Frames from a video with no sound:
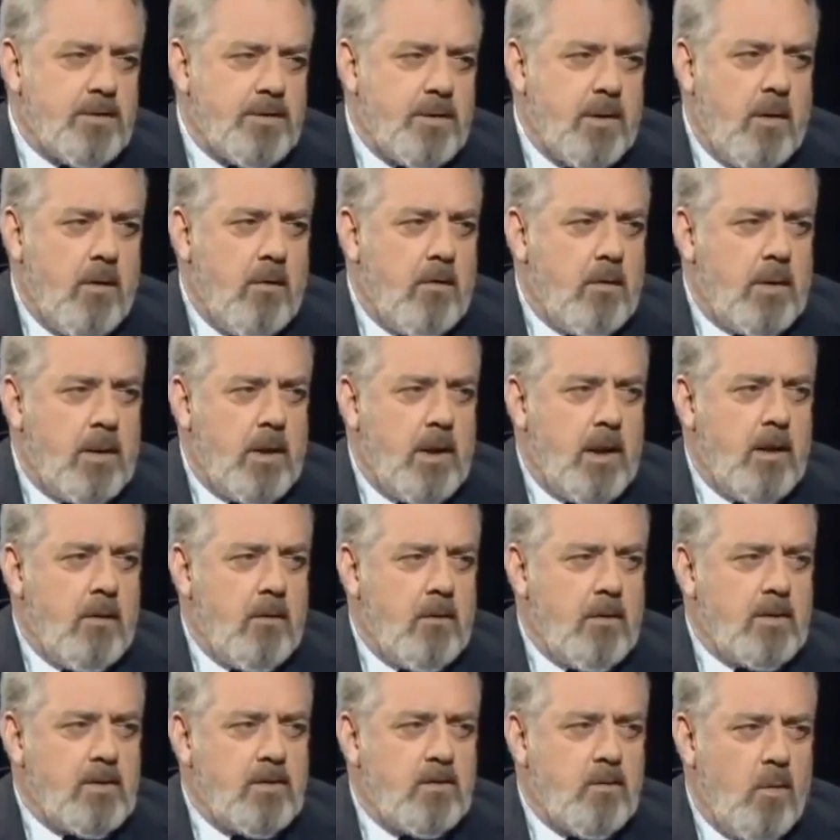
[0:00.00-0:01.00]
show, and I
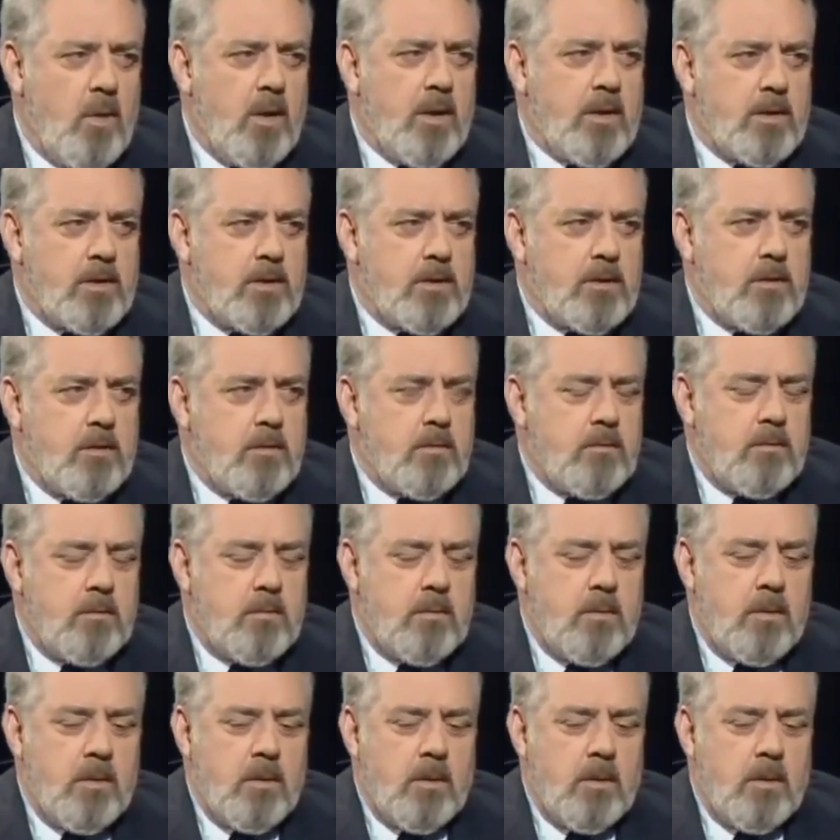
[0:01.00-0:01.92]
always wanted to.